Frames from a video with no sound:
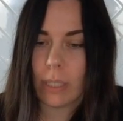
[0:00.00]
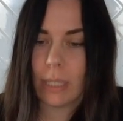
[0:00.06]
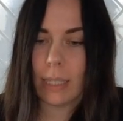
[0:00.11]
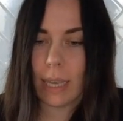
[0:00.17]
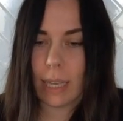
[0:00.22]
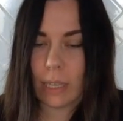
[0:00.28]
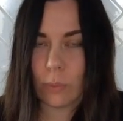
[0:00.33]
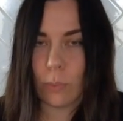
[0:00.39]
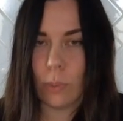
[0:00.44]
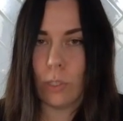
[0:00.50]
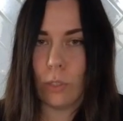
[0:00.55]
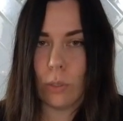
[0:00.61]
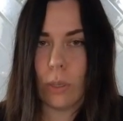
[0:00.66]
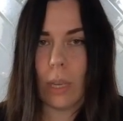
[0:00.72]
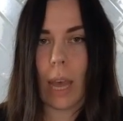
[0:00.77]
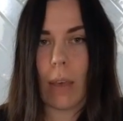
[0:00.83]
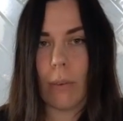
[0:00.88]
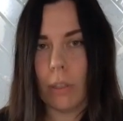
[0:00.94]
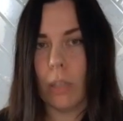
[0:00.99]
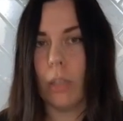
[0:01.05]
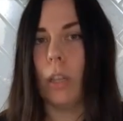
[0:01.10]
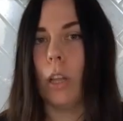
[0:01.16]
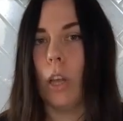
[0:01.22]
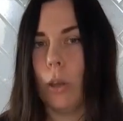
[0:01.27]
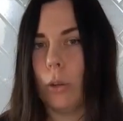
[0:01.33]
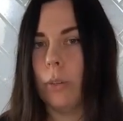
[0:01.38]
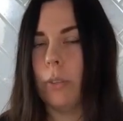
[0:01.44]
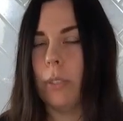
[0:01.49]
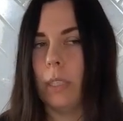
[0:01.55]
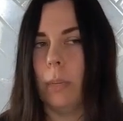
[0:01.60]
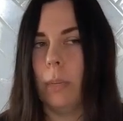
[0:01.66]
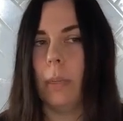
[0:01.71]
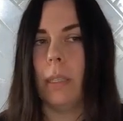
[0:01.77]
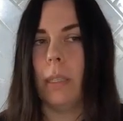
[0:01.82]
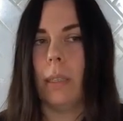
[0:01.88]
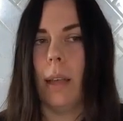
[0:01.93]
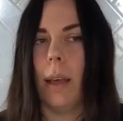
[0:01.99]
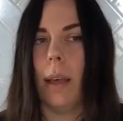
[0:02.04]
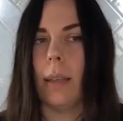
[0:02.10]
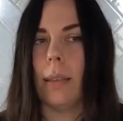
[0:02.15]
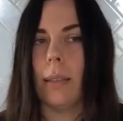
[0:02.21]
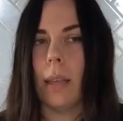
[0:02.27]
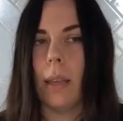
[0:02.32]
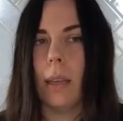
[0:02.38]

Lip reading: Yes, we do have a lot of cinnamon slice.